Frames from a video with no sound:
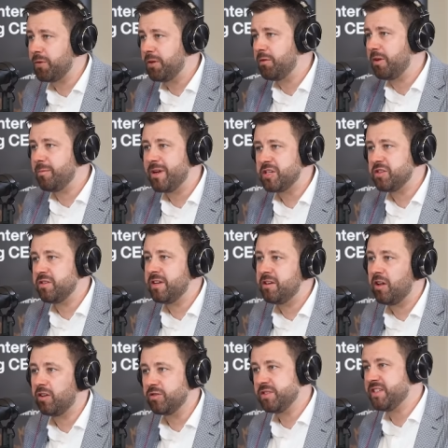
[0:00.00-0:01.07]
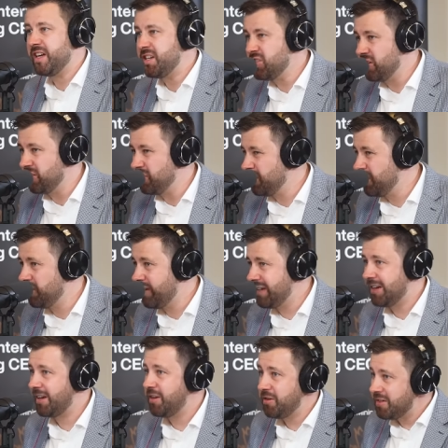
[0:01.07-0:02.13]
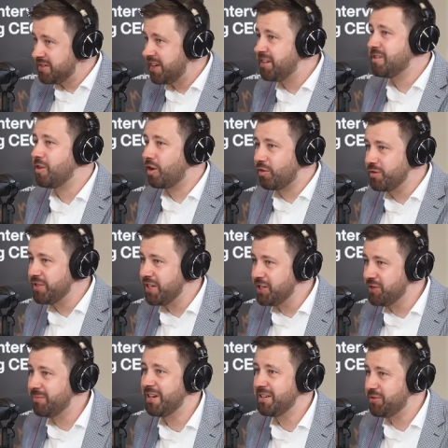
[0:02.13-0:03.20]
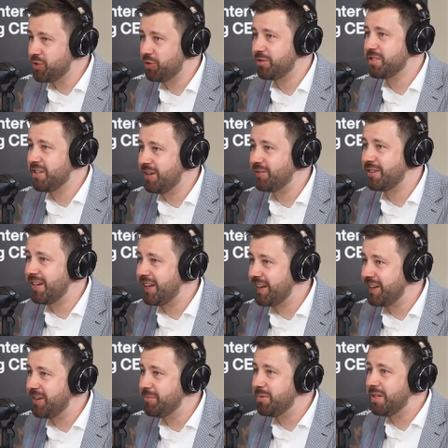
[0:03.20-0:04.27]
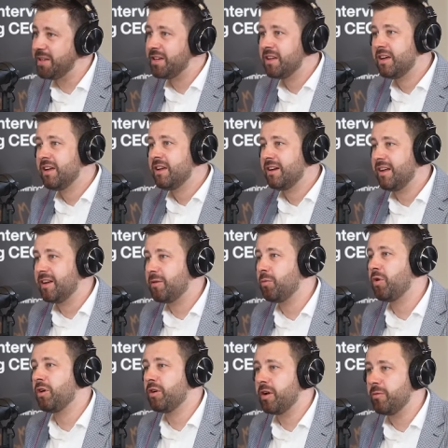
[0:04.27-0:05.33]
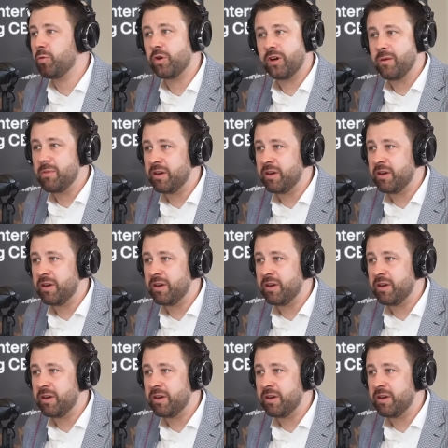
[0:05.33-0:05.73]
you mentioned de-dollarization to a degree. Like, you didn't say de-dollarization, but it sure sounded like it a bit. Well, like, worry